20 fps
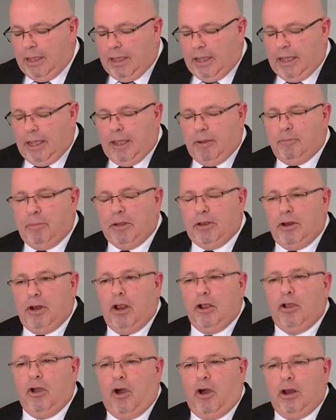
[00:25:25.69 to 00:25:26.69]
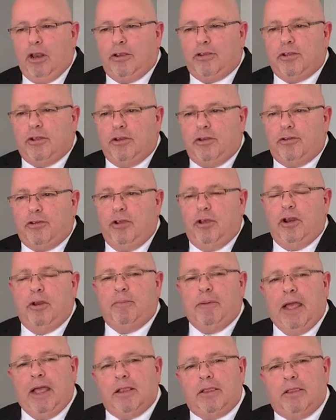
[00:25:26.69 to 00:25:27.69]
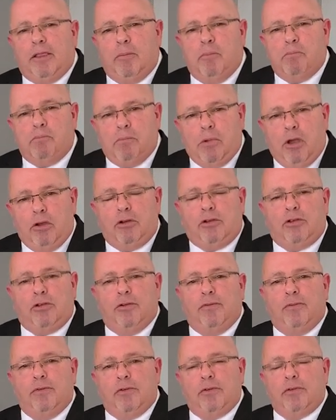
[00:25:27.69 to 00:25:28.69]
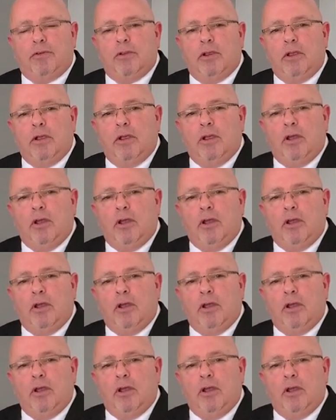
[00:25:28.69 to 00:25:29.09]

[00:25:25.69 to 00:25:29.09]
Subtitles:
But you know, God is concerned about the motives